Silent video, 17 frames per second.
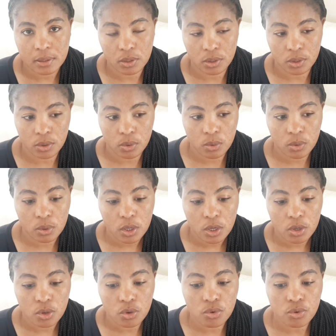you know
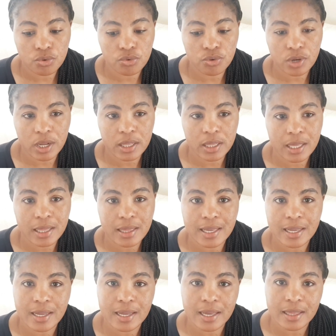you could and, and
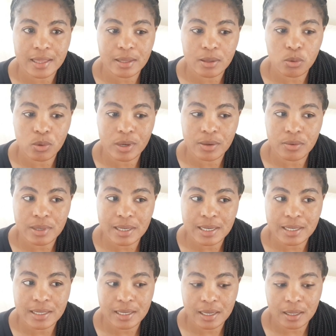they and you can
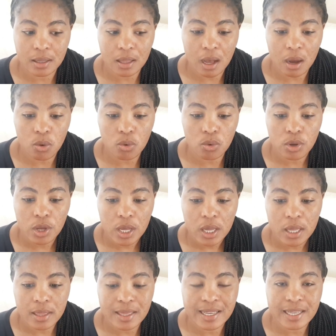really tell how
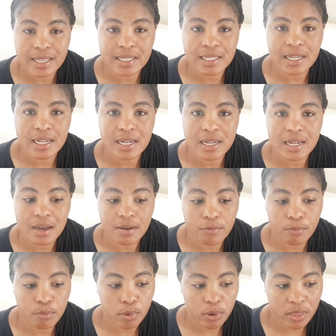the kids
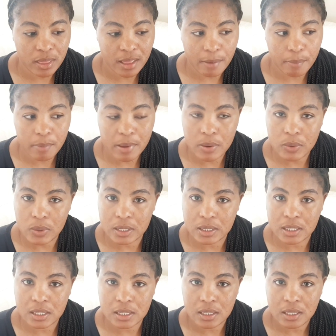love both their
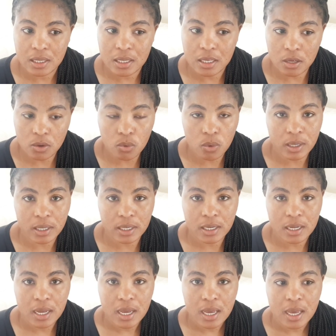parents
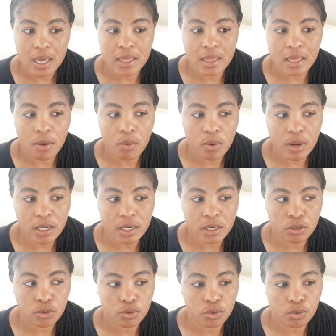equally and they're
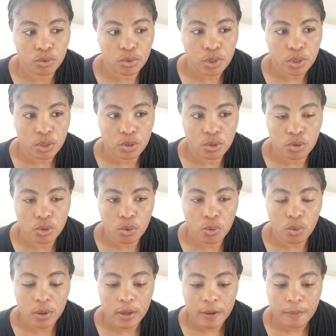willing to you
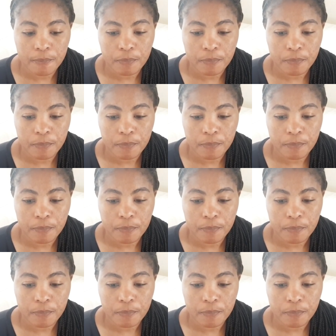know